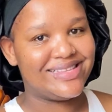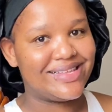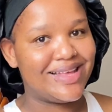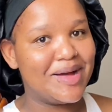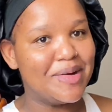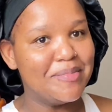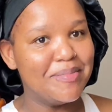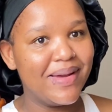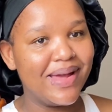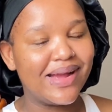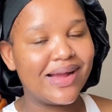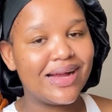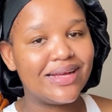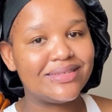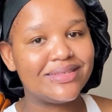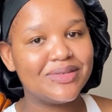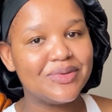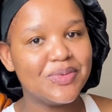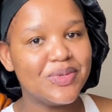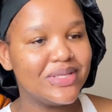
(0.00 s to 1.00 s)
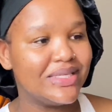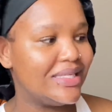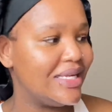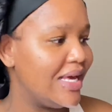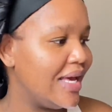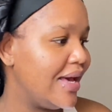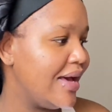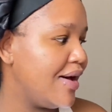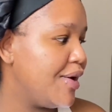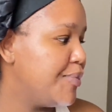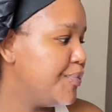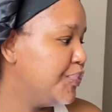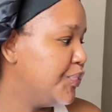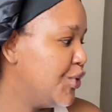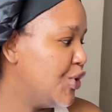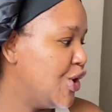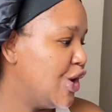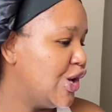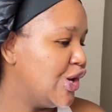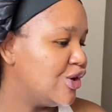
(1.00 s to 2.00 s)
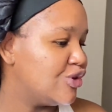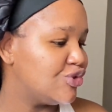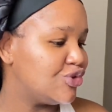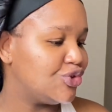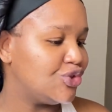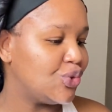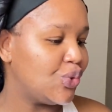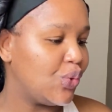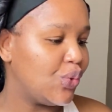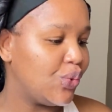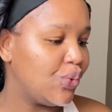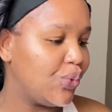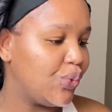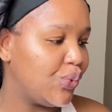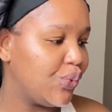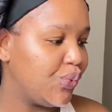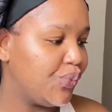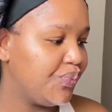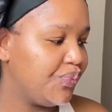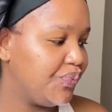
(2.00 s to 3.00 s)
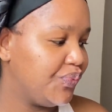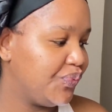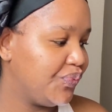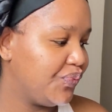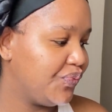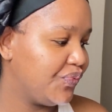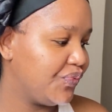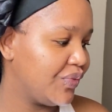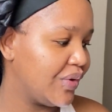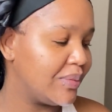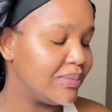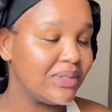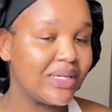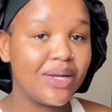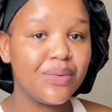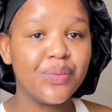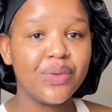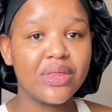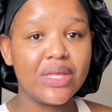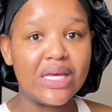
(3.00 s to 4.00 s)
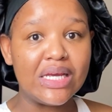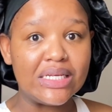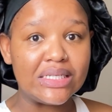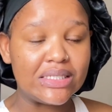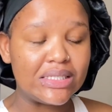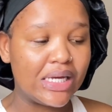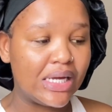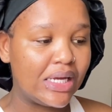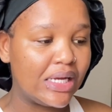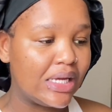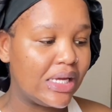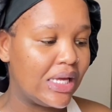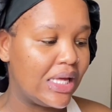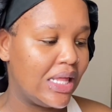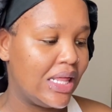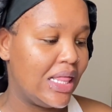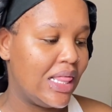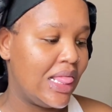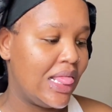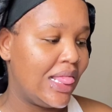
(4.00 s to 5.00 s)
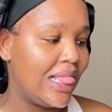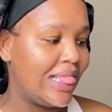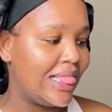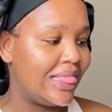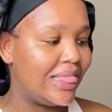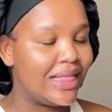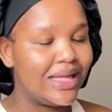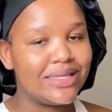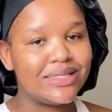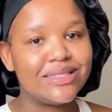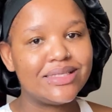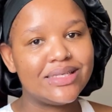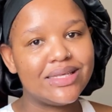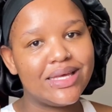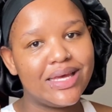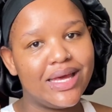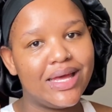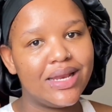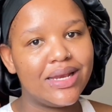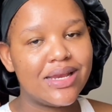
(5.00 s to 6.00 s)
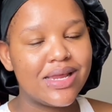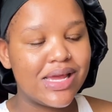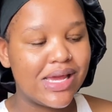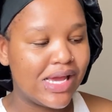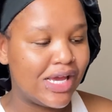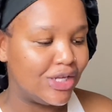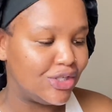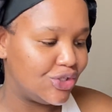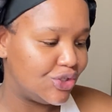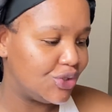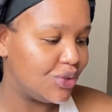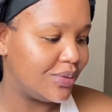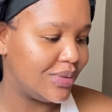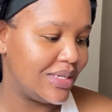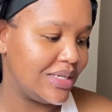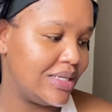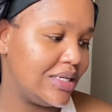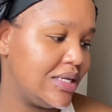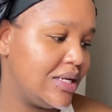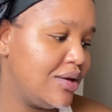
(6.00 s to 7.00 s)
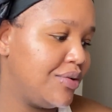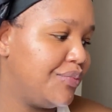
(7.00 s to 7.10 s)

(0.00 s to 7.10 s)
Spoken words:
My cousin was here, so I'm done with eating. Let's get into it.